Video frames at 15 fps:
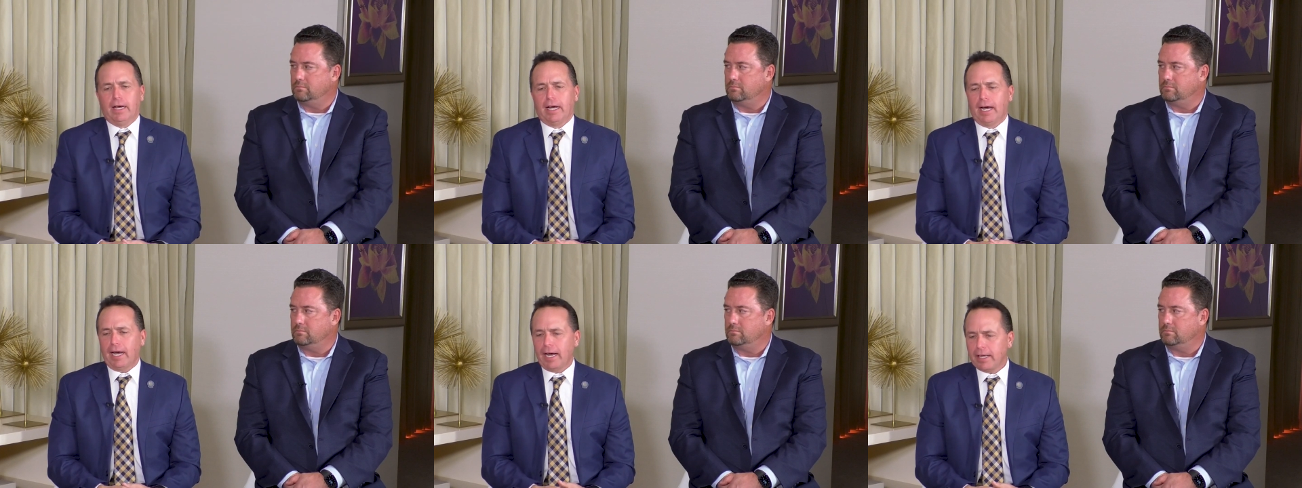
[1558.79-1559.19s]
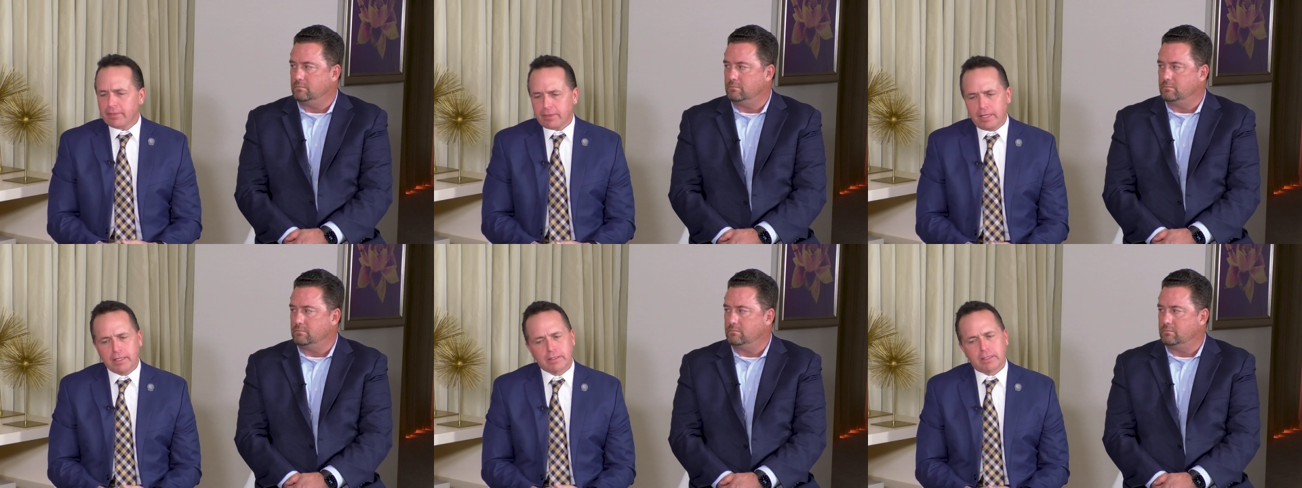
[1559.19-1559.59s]
Speaker 1: Uh,
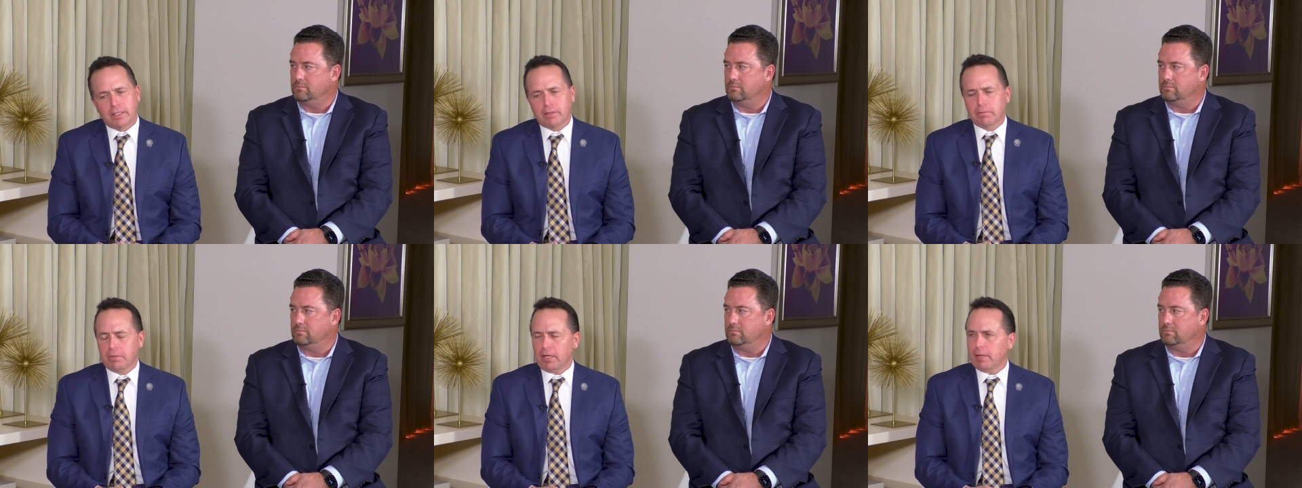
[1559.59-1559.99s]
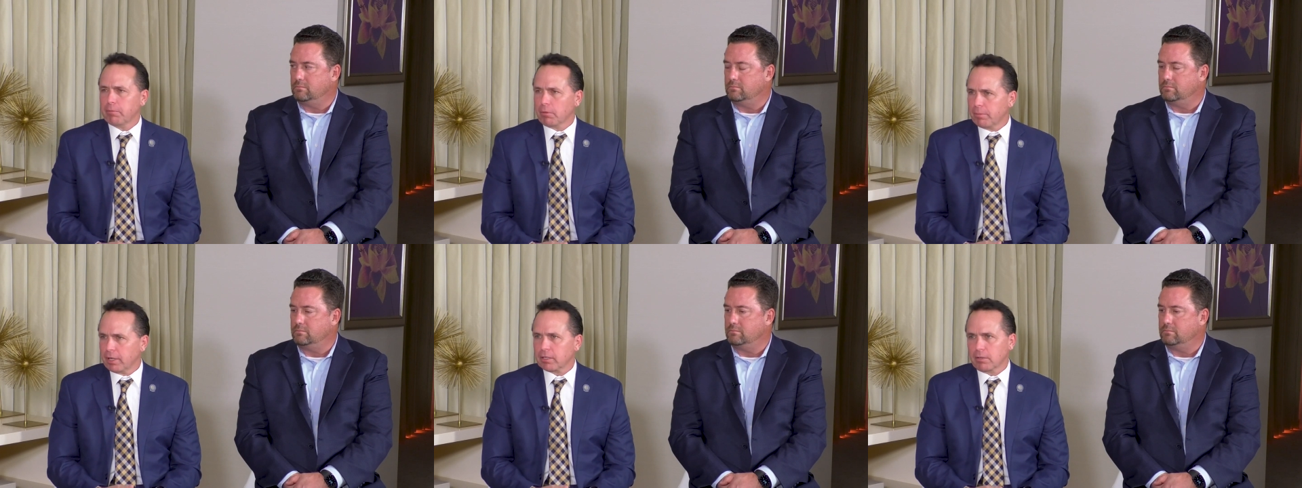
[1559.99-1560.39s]
I think that
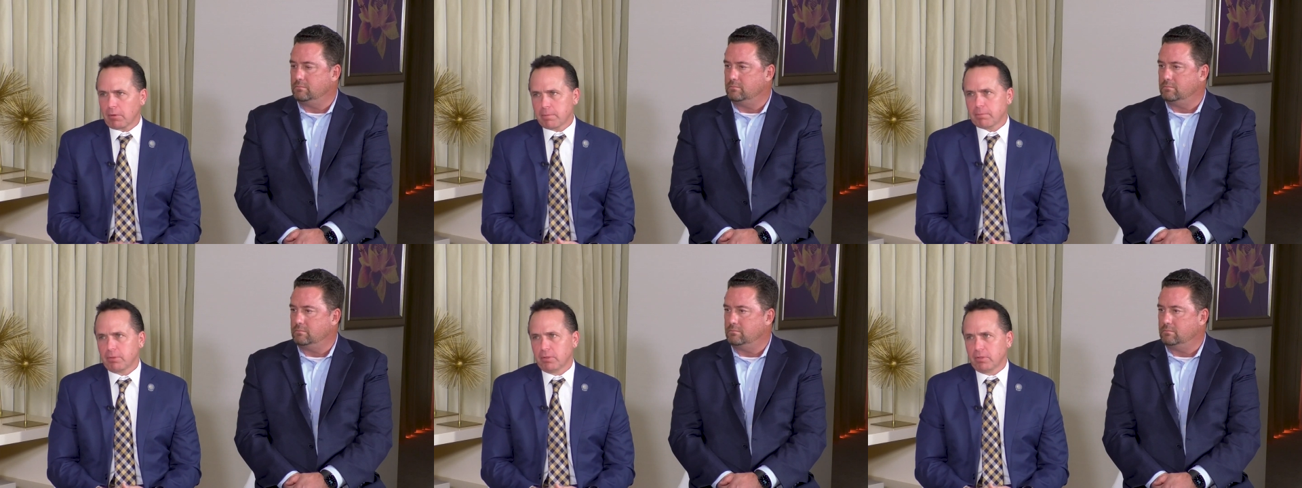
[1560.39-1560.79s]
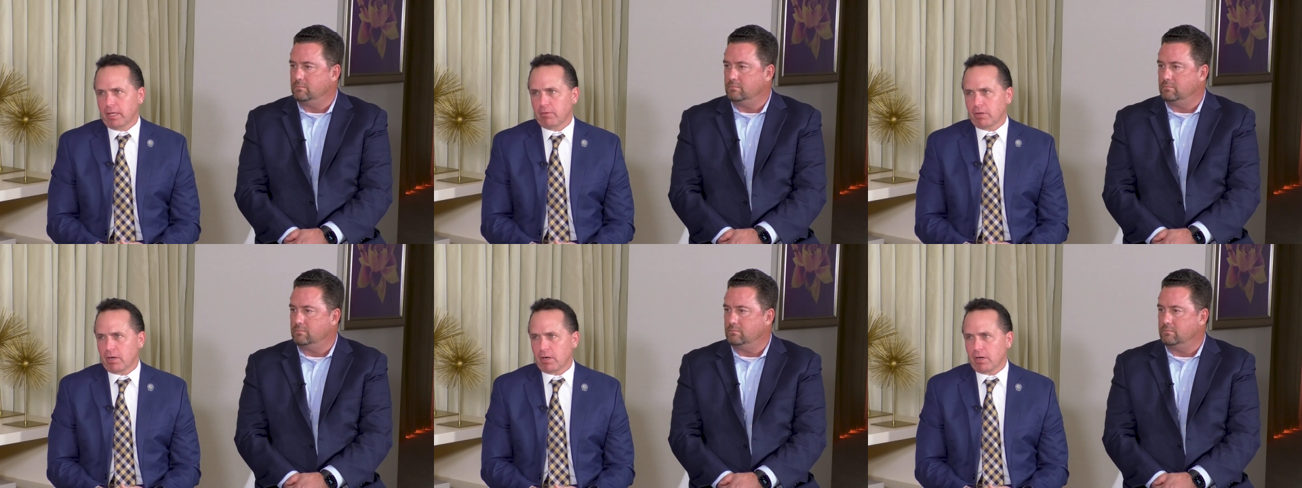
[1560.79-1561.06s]
April Becker might pull